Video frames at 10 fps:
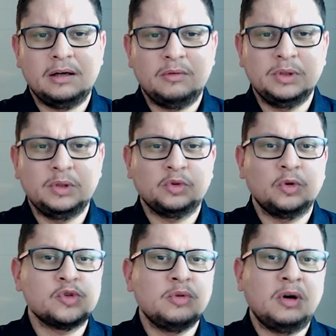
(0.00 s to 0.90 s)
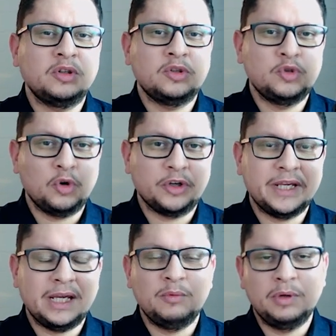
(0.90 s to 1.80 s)
We talked also about
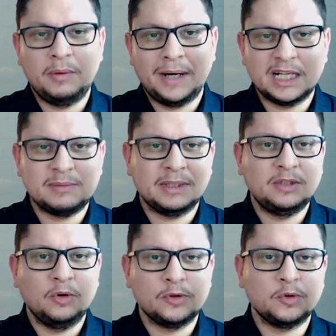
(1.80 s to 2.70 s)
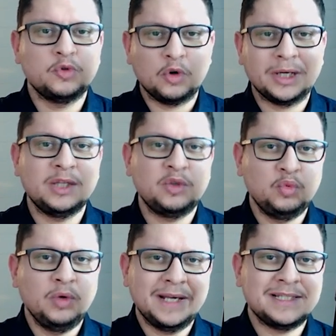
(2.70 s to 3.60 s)
Turkey. We were expecting also Turkey
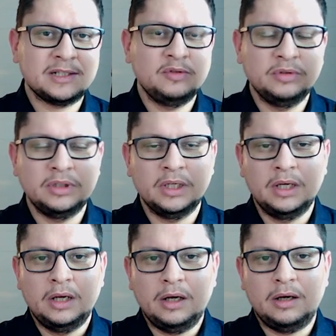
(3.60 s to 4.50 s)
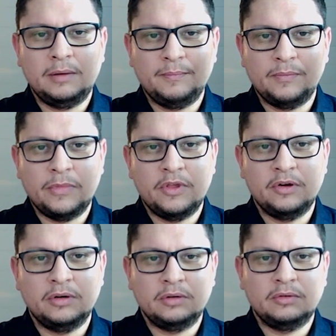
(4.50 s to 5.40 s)
to exclude
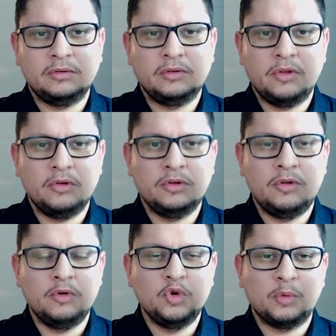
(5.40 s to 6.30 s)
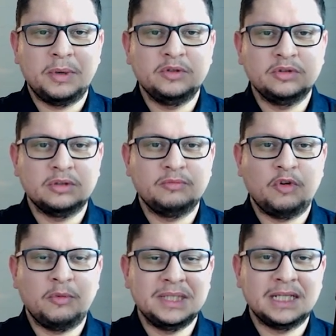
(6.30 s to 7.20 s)
the European Union
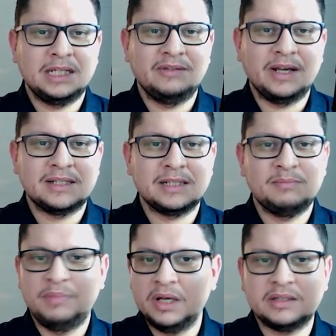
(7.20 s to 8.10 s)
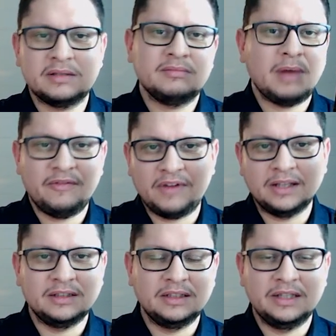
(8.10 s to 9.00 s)
for medical devices, but
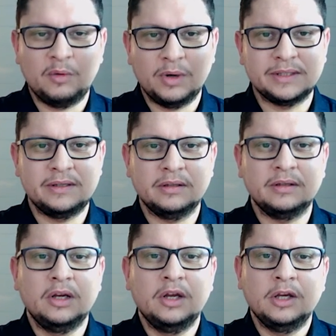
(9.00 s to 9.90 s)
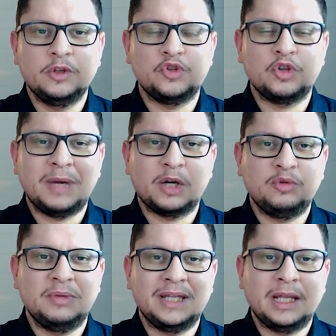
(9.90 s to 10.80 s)
finally there was the custom
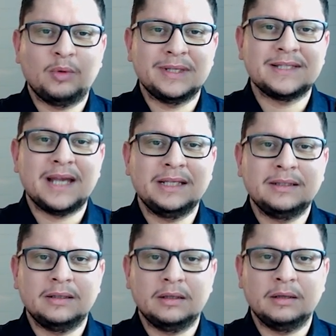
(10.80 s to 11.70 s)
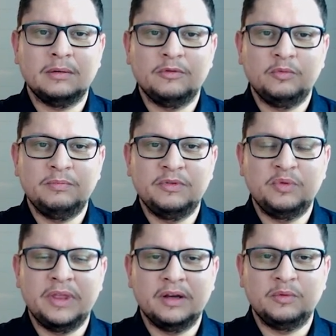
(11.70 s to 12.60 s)
agreement that was signed
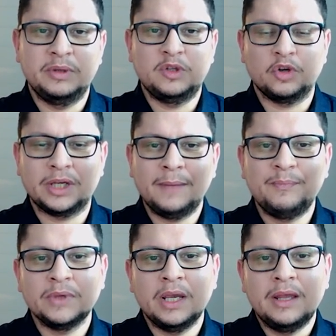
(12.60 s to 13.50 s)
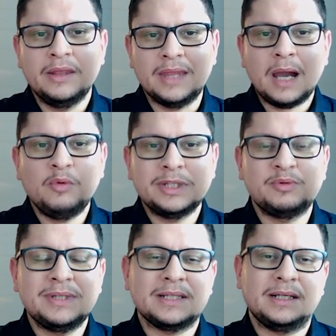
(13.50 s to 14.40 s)
with Turkey. Now with
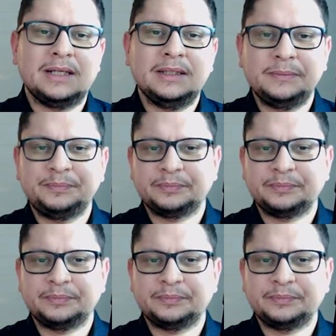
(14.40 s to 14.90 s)
Switzerland,